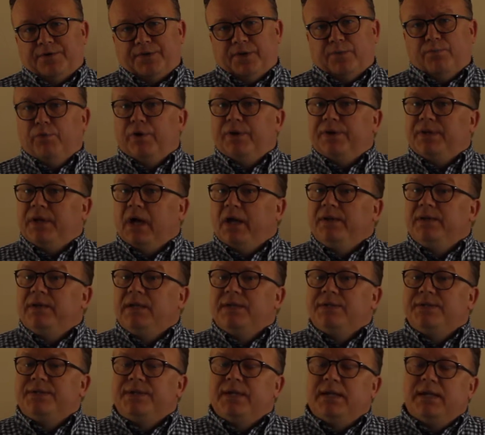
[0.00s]
some
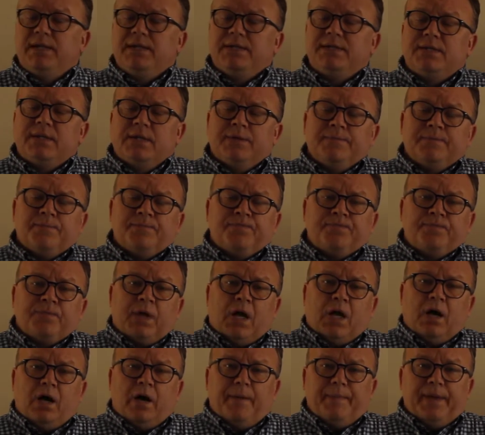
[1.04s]
redundancies
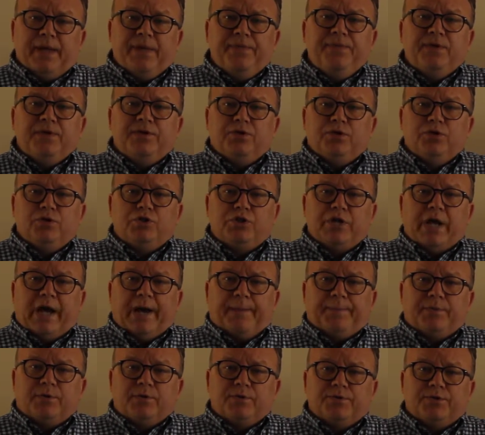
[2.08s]
in the 2
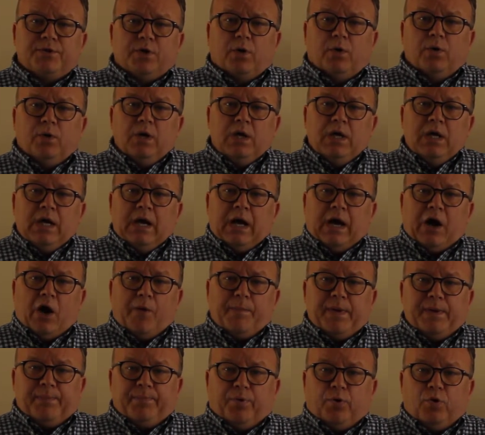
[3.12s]
chapters, so I'll
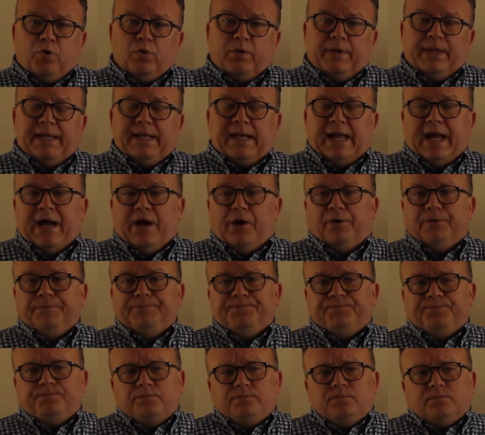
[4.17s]
be pulling
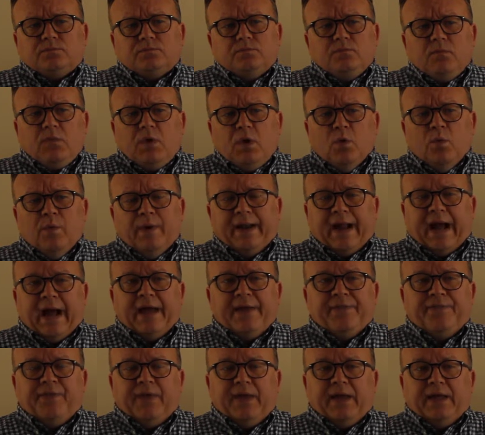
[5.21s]
out what
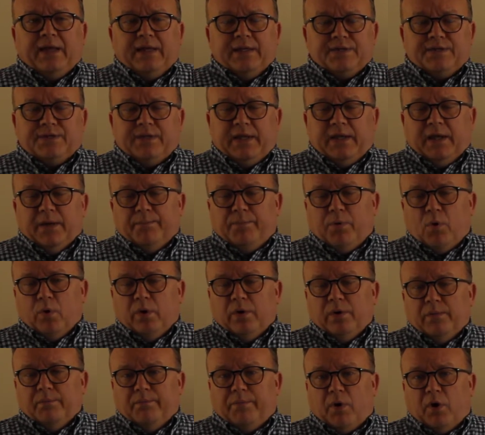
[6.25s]
I think is the
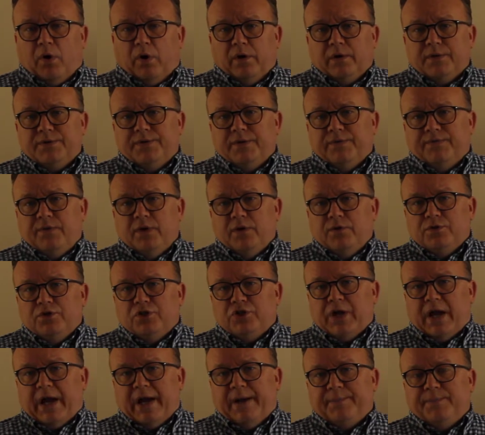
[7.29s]
important parts of those
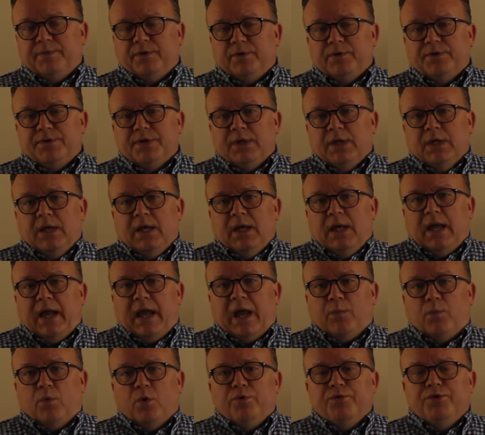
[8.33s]
chapters,
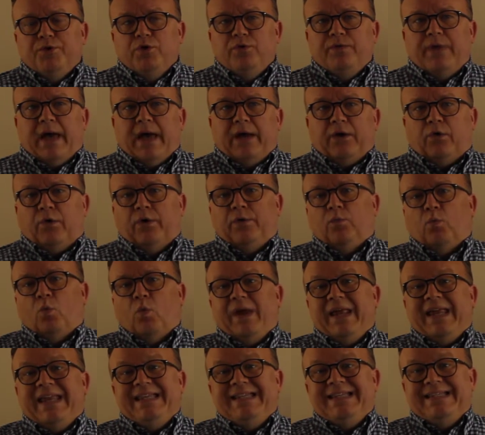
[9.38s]
and we'll do that on
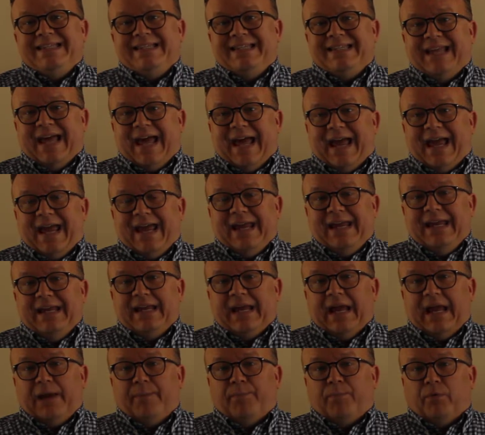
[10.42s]
Wednesday,
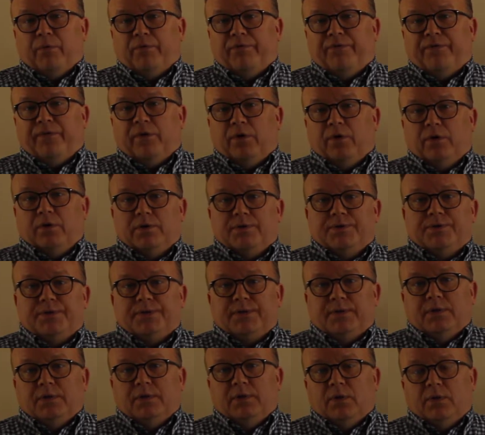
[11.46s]
April
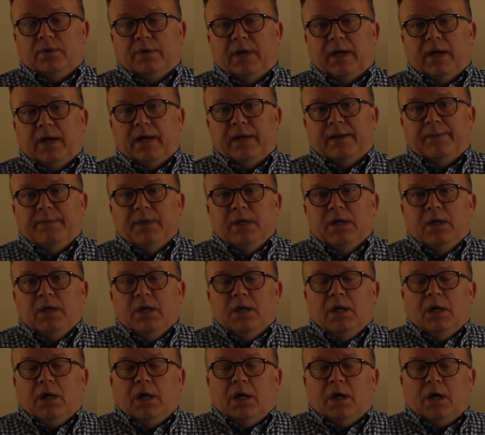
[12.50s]
1st, okay?
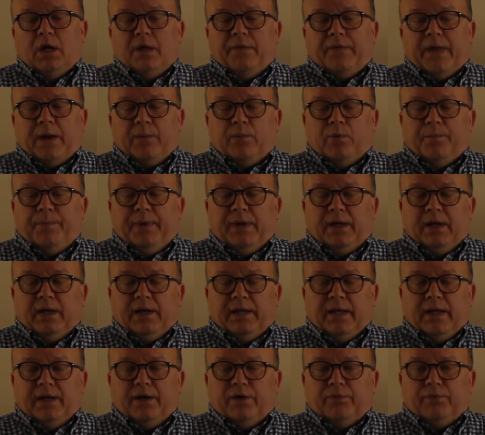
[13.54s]
That will be,
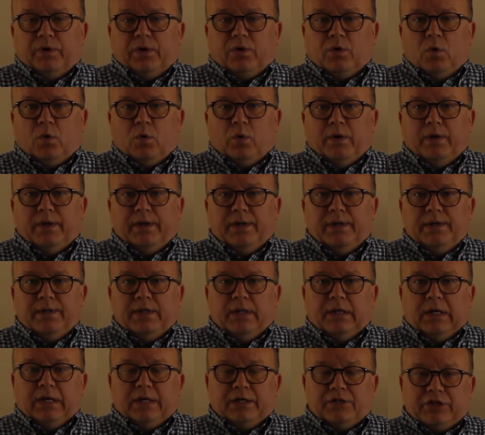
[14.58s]
again, a recorded
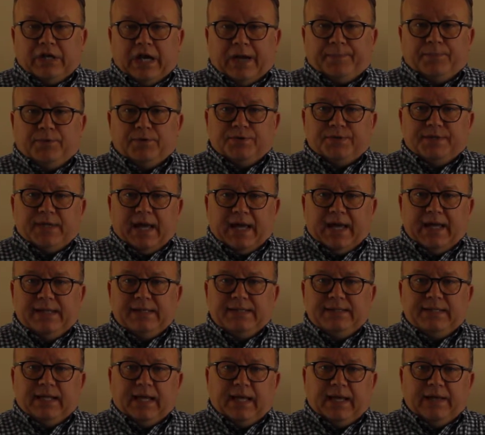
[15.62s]
chapters 9
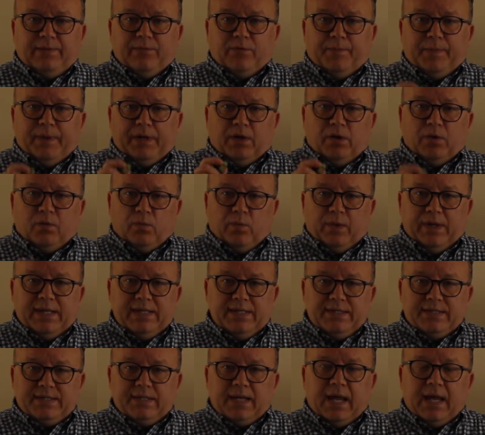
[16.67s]
and 10 will be on
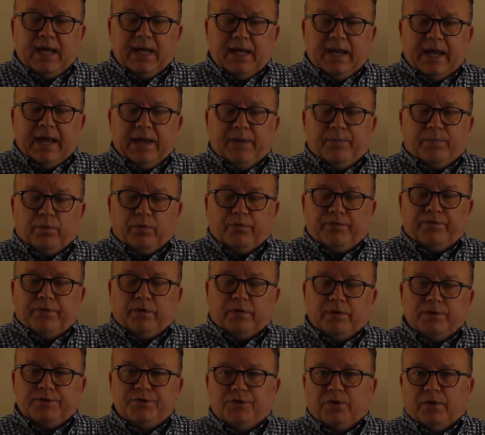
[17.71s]
Wednesday, April
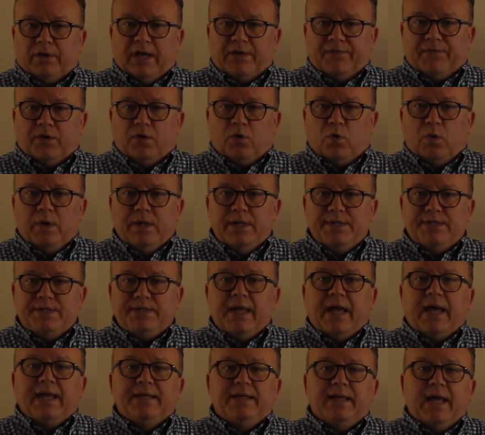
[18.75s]
1st. You'll have a quiz
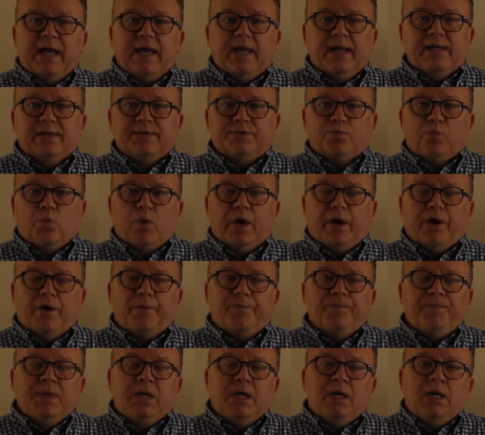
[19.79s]
that day as
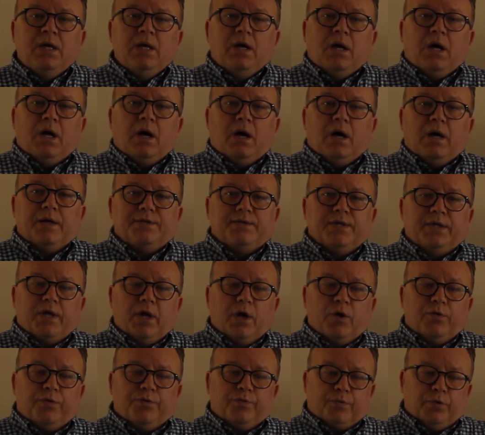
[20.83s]
well to
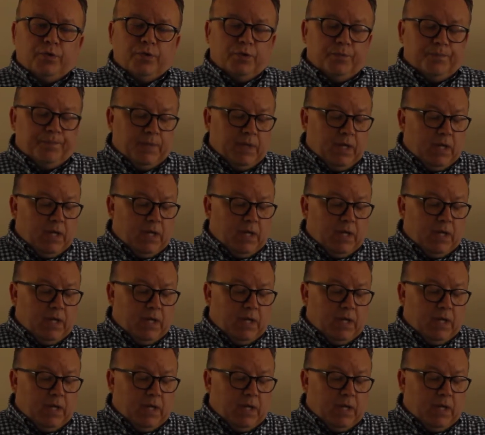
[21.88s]
go through.